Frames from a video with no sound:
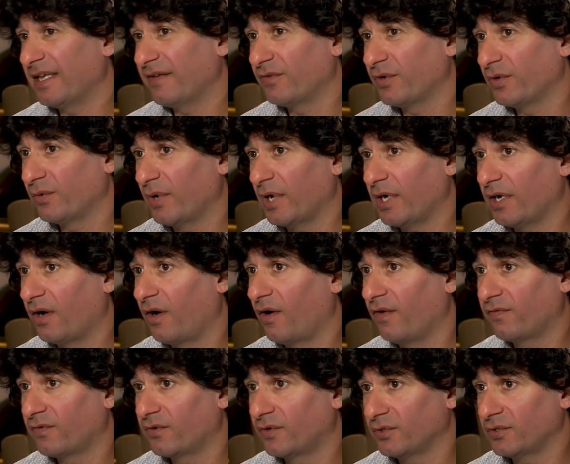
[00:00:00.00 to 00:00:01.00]
everywhere,
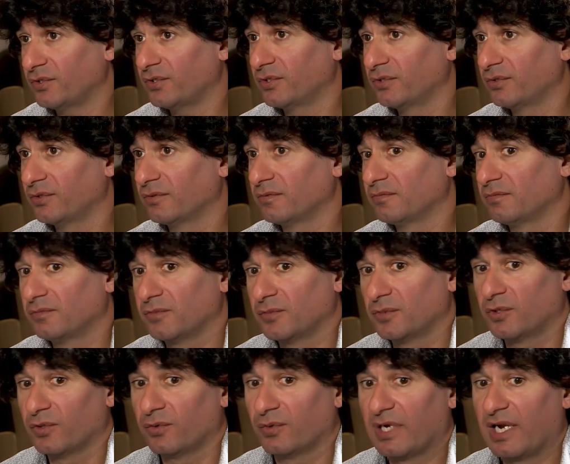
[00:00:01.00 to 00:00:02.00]
of course,
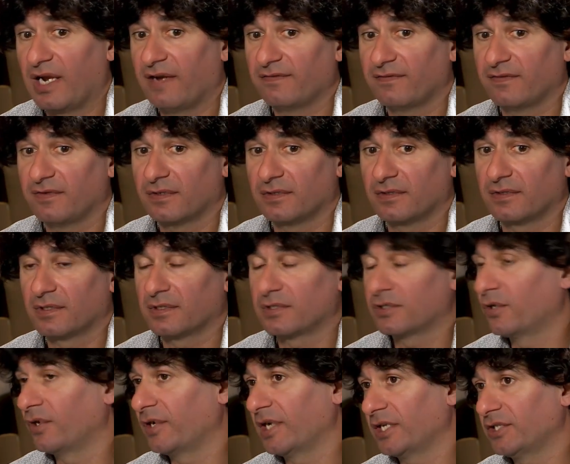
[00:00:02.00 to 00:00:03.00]
you will have
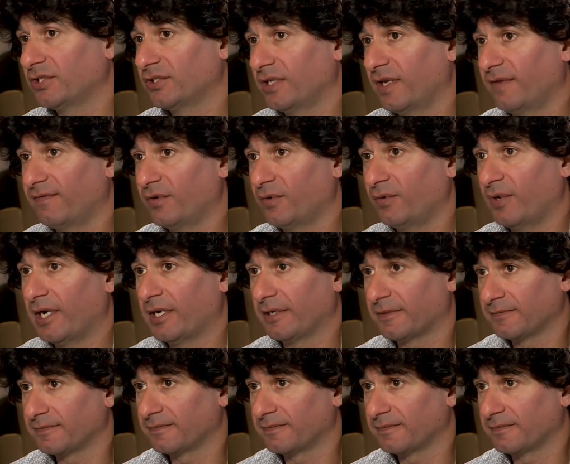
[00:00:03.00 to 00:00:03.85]
connection everywhere.